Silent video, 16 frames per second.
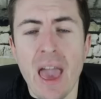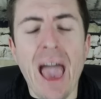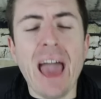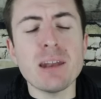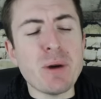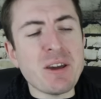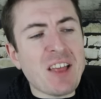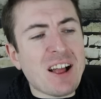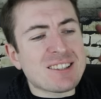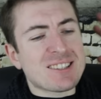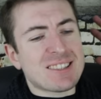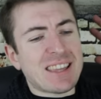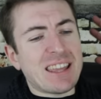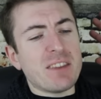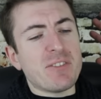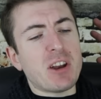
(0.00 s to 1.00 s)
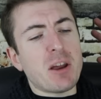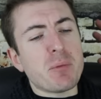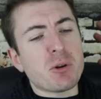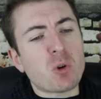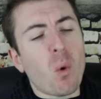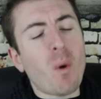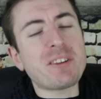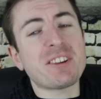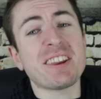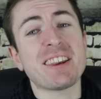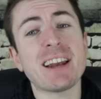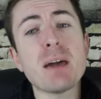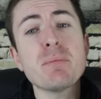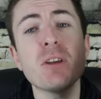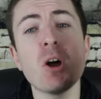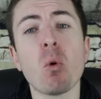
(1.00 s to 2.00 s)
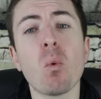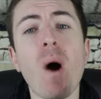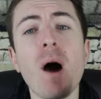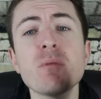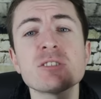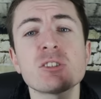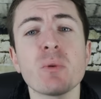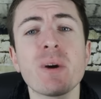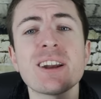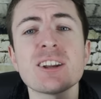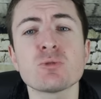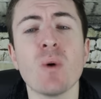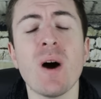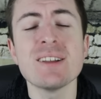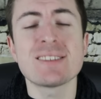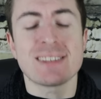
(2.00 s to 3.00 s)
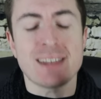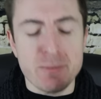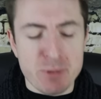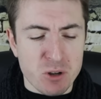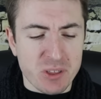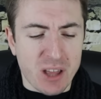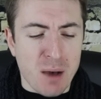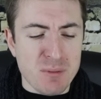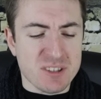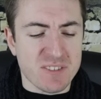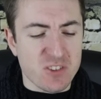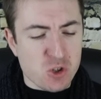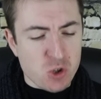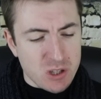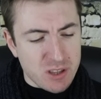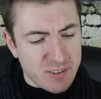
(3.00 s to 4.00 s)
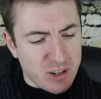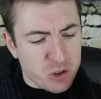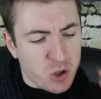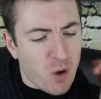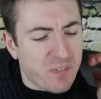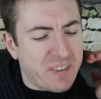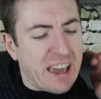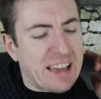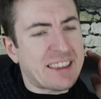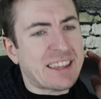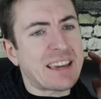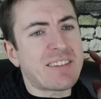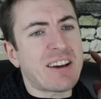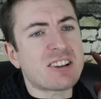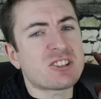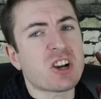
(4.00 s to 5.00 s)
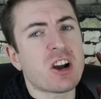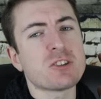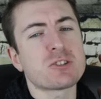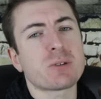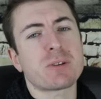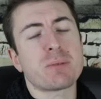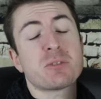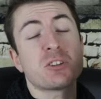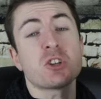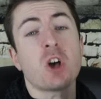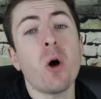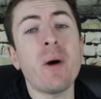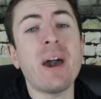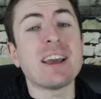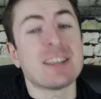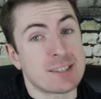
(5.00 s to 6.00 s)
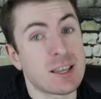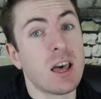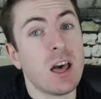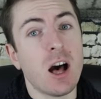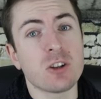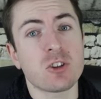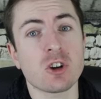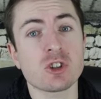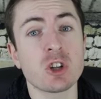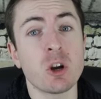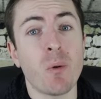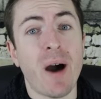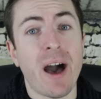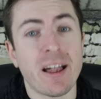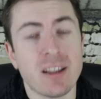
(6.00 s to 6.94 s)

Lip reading: Anyway, that's the end of the video. Go watch it. Let me know what was the weirdest one. So let me know in the comments if you enjoyed the video. Don't forget to get a like, share, and subscribe. And as always, I'll talk to you in a while.